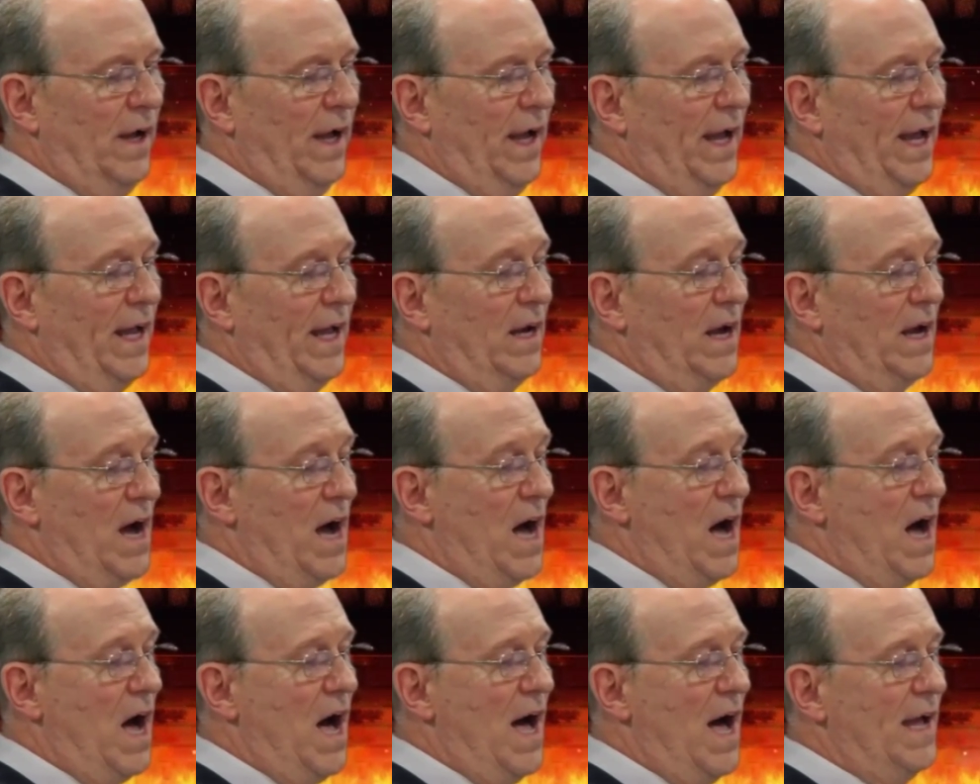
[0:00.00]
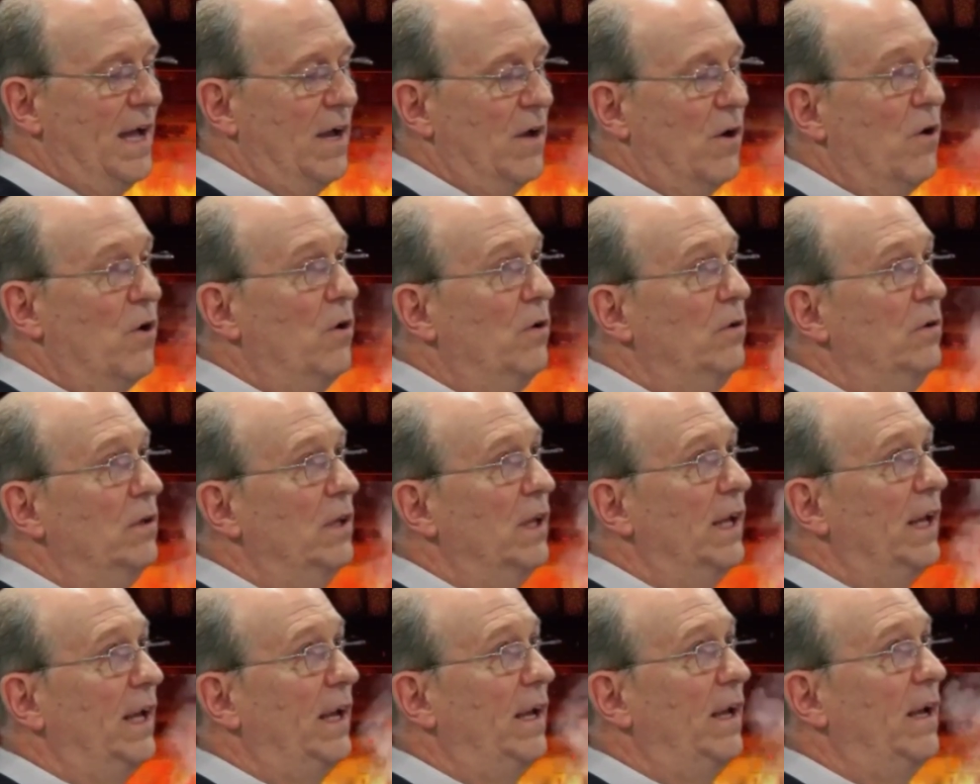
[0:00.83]
and I
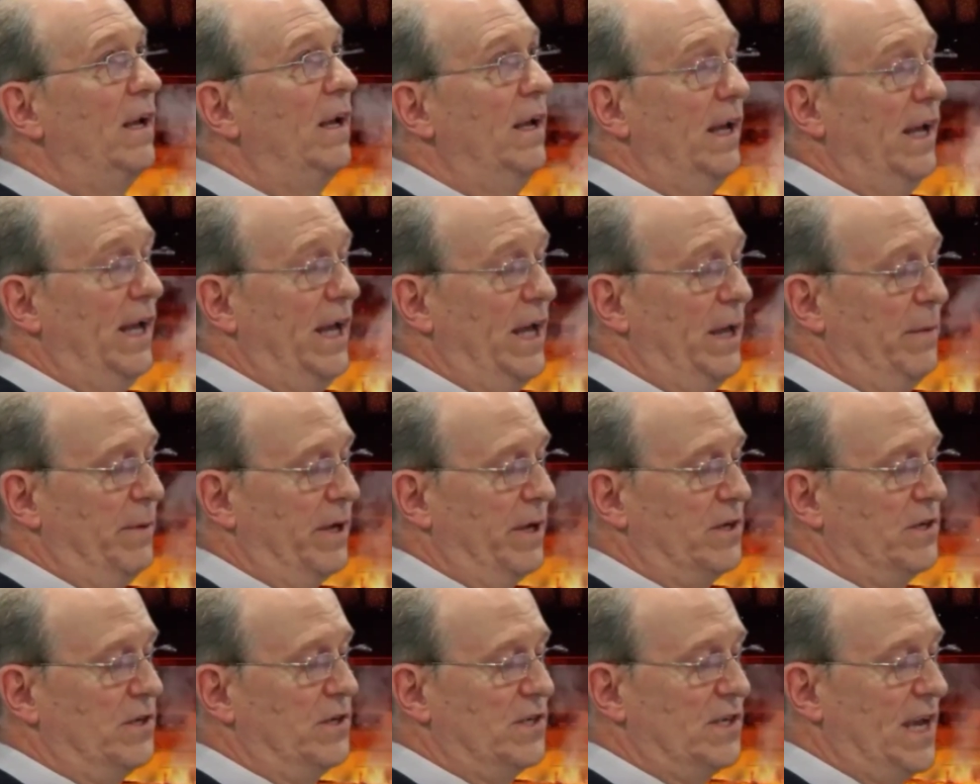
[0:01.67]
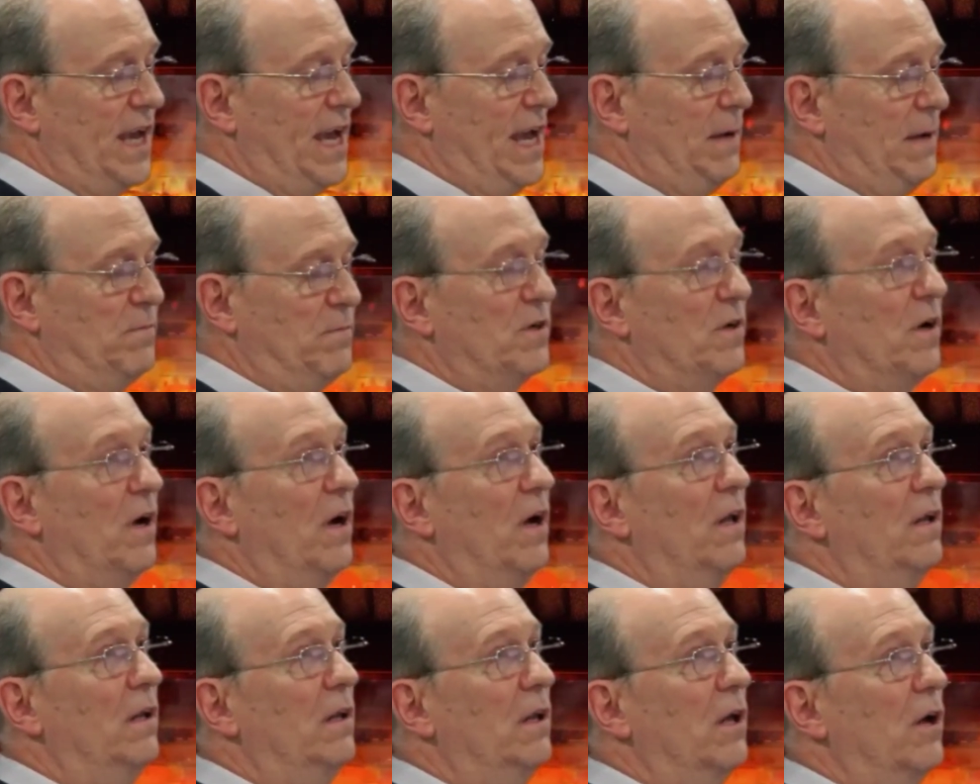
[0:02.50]
only am escaped
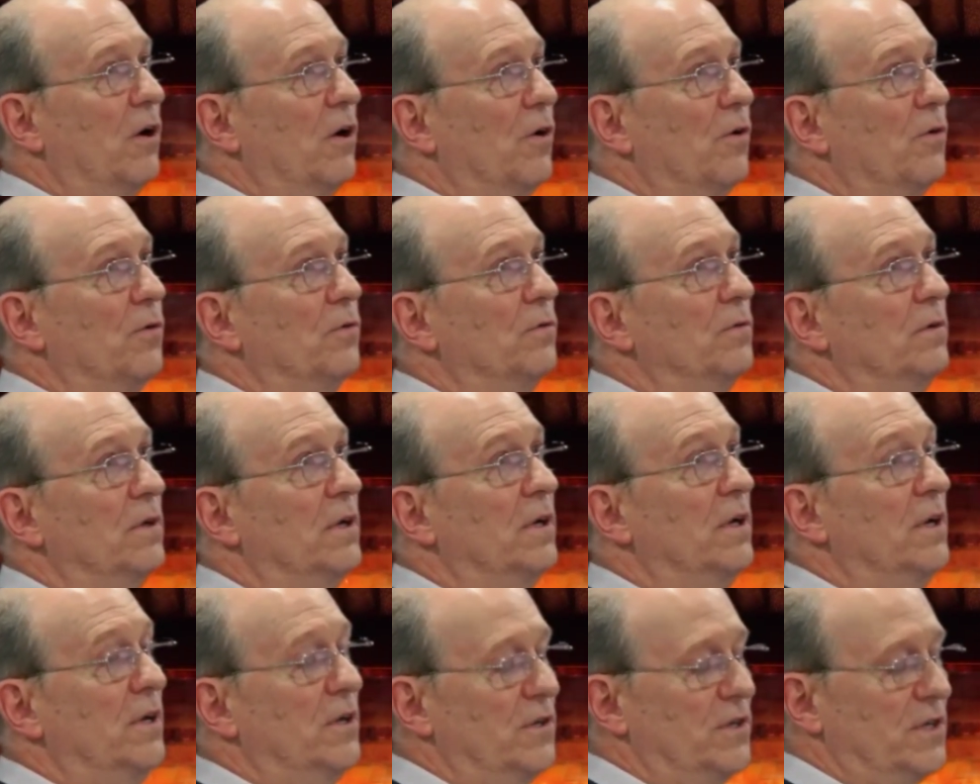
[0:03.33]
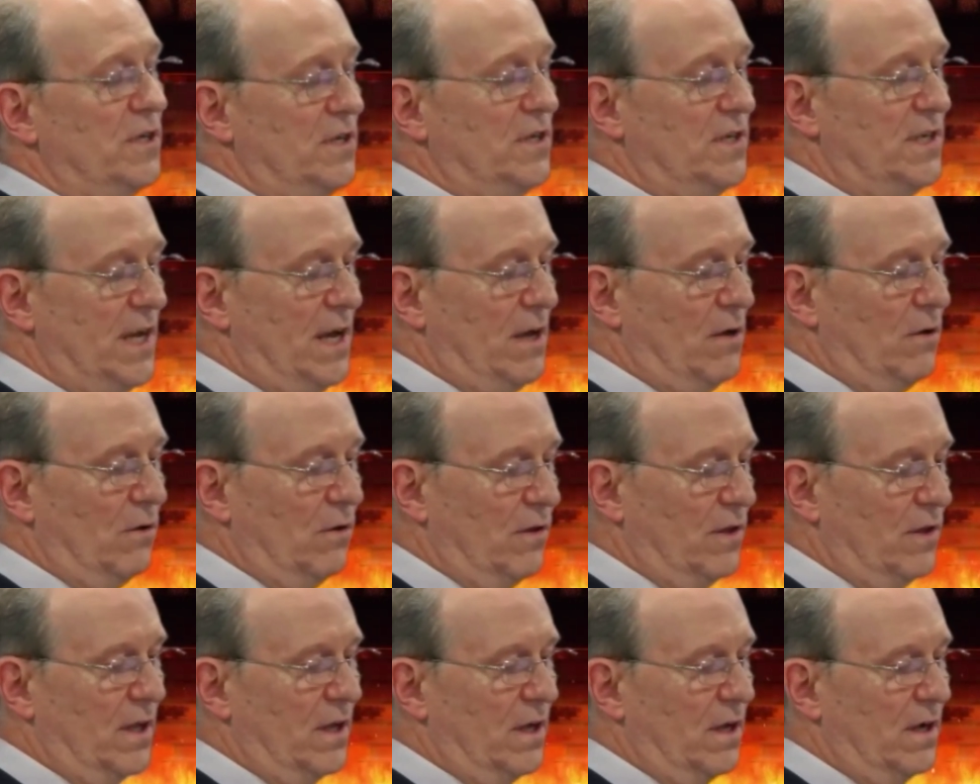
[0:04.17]
alone to tell
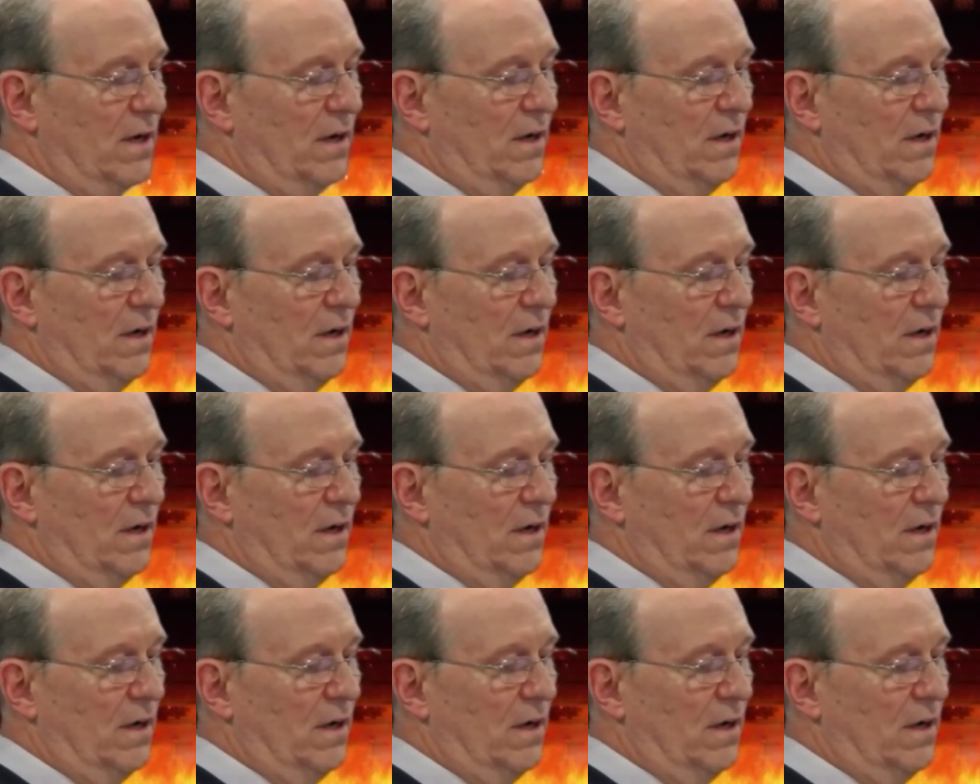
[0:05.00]
thee."